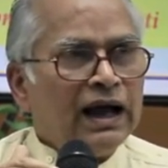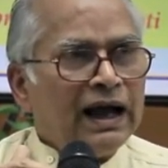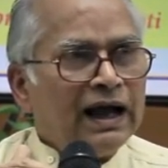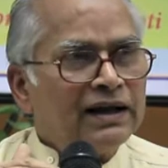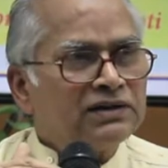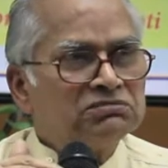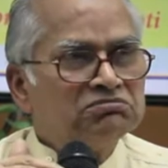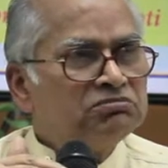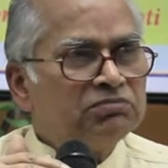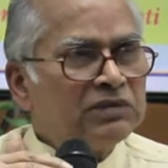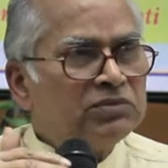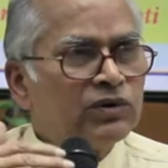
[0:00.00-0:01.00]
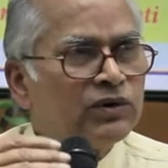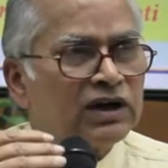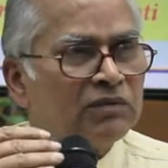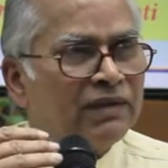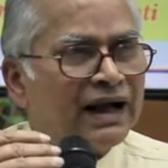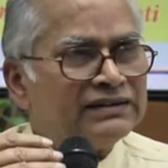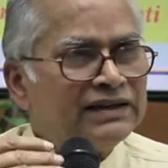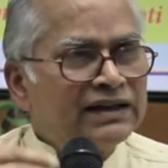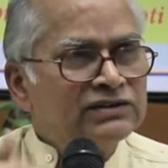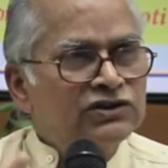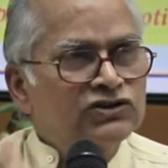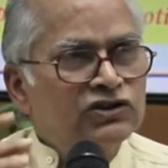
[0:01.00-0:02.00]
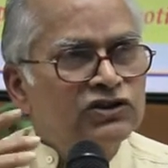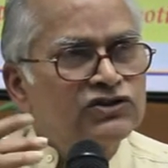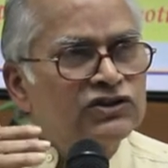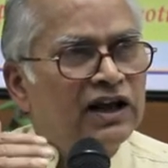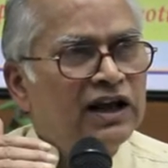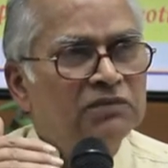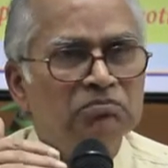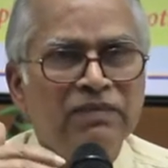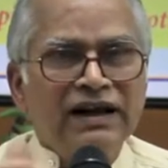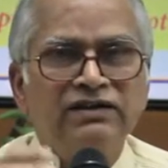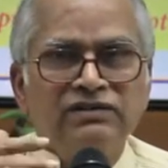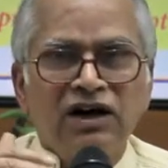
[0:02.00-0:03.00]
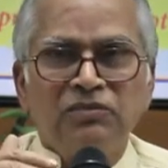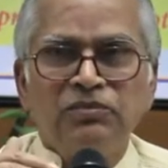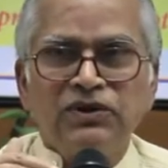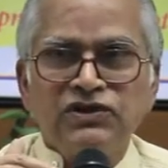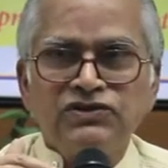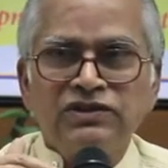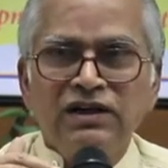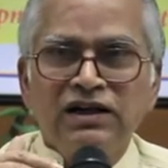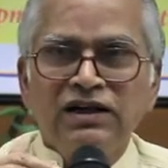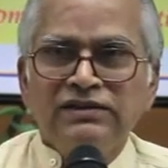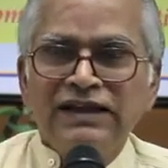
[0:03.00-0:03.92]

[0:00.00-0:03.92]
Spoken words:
And people were abandoning the church in big numbers.